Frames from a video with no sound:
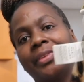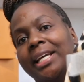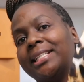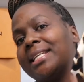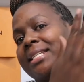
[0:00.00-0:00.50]

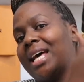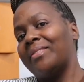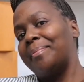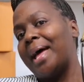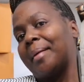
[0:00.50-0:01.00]
It doesn't have
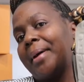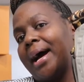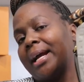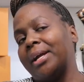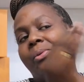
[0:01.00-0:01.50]
a back
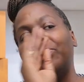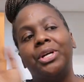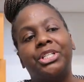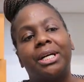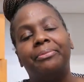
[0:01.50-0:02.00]
pocket,
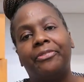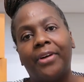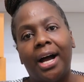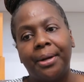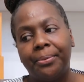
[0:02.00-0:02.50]
which I'm
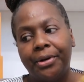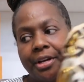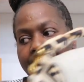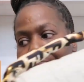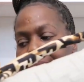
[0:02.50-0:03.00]
fine
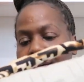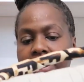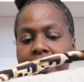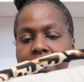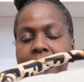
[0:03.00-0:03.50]
with,
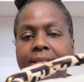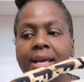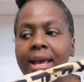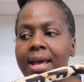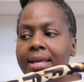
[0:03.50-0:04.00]
because
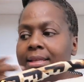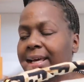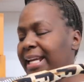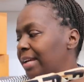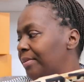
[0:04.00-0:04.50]

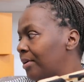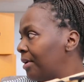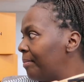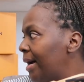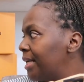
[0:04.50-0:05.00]
like even
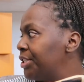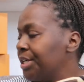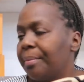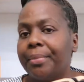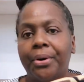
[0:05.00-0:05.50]
on my
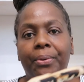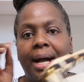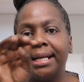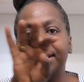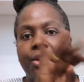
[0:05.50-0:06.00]
jumbo,
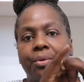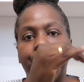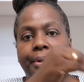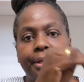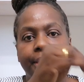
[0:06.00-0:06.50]
I
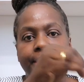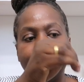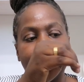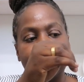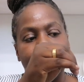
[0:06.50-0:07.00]
don't
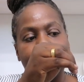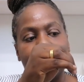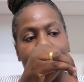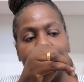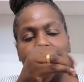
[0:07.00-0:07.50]
put
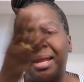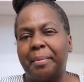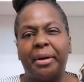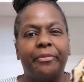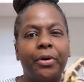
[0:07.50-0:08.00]
like
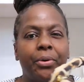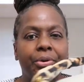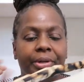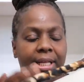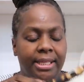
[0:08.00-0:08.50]
my phone
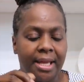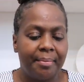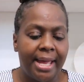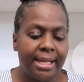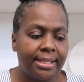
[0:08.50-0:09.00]
or anything
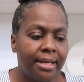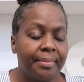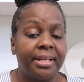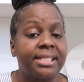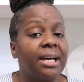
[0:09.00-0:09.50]
back there
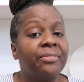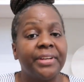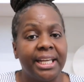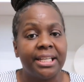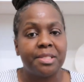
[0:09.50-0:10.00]
because I'll
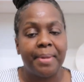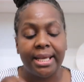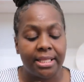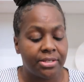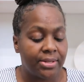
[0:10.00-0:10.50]
forget it's
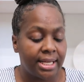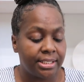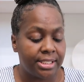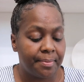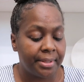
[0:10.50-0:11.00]
back there. So I
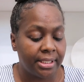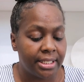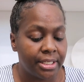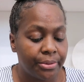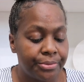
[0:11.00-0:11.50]

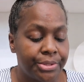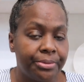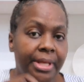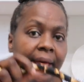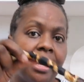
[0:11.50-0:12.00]
typically don't do
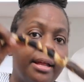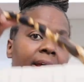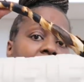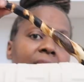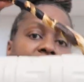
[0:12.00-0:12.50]
that.
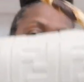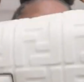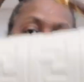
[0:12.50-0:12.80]
So I